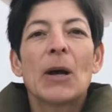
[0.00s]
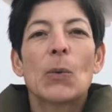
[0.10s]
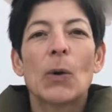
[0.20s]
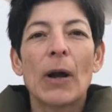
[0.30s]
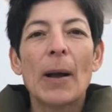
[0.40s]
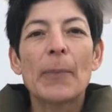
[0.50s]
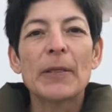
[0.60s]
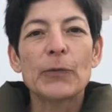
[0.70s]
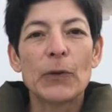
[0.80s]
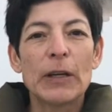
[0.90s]
We're up
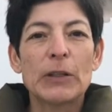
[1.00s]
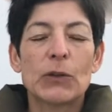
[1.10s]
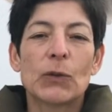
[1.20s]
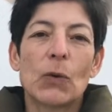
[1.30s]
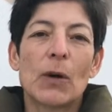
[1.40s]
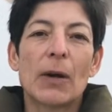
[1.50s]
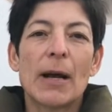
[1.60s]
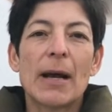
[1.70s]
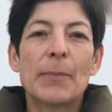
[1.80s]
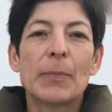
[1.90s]
at the feed store
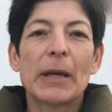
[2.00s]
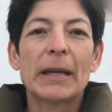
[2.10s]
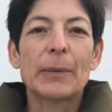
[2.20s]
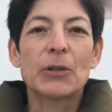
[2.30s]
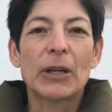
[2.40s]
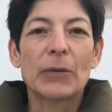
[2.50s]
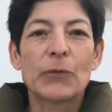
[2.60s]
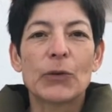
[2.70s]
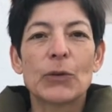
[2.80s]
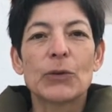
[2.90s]
picking up chicken
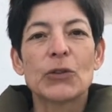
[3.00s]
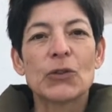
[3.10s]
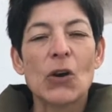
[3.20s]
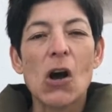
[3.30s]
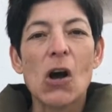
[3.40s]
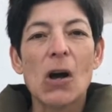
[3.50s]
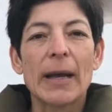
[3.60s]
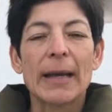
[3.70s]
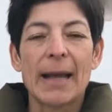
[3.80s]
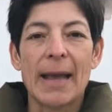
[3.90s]
food, straw,
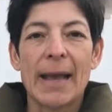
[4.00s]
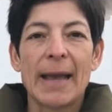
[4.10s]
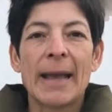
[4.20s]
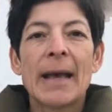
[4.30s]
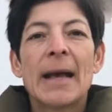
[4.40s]
and hay.